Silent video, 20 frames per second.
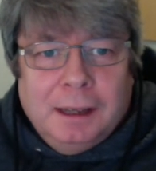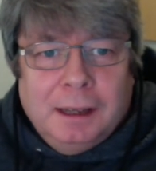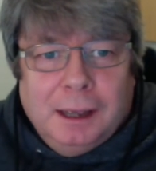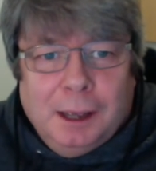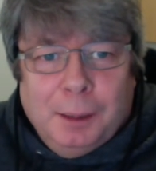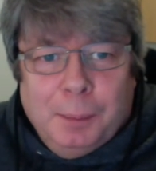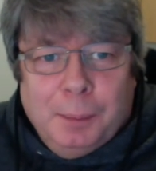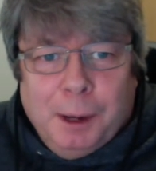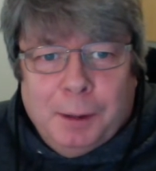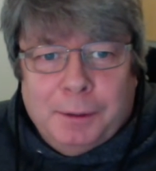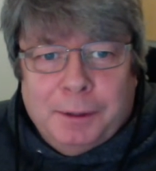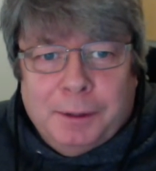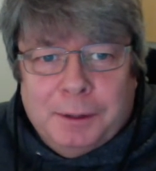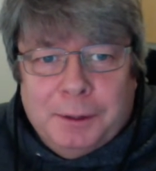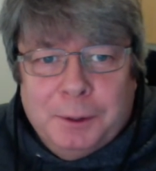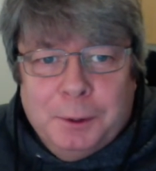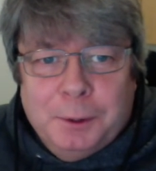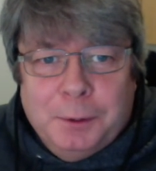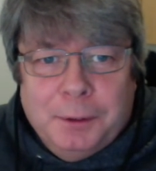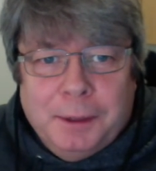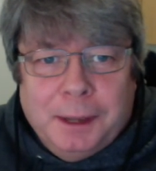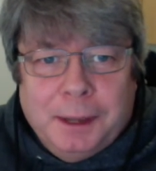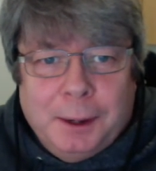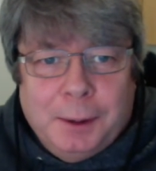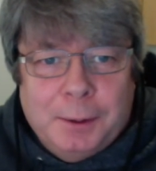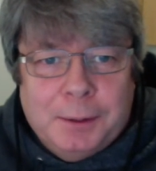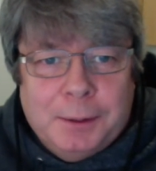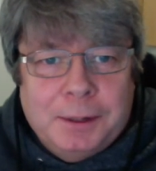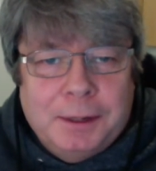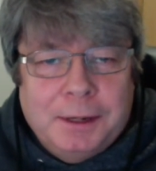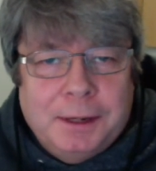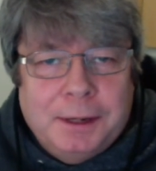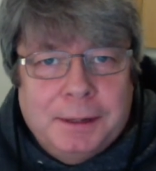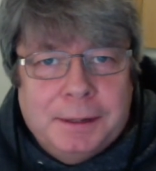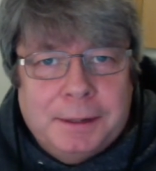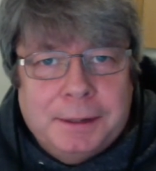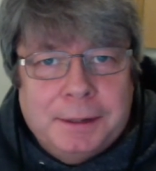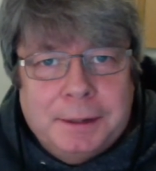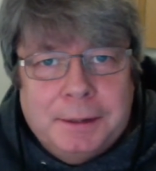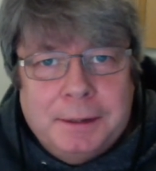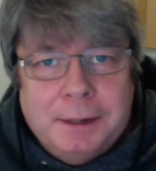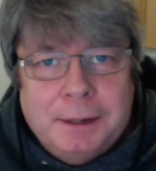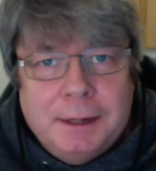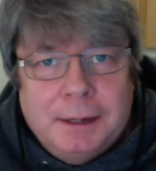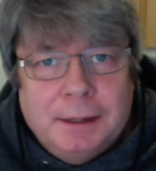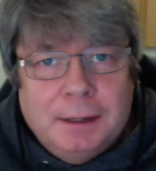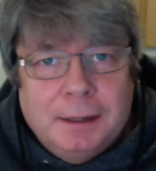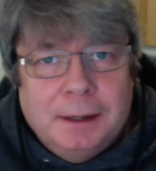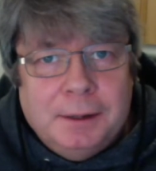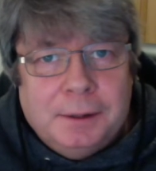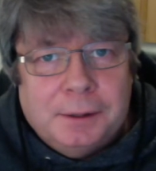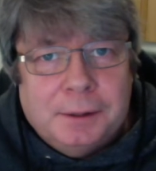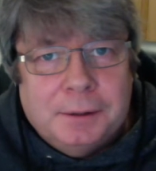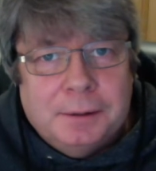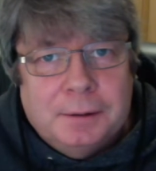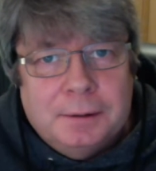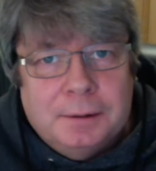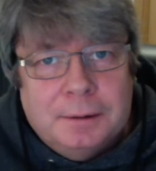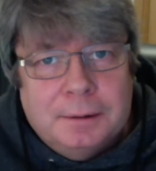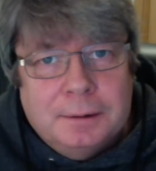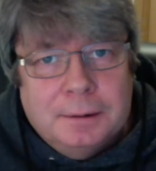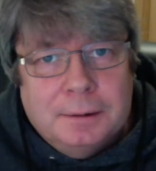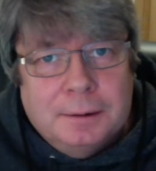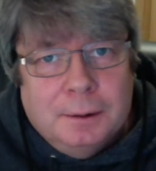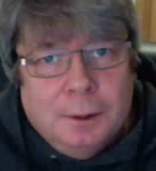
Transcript: about the 2016 elections,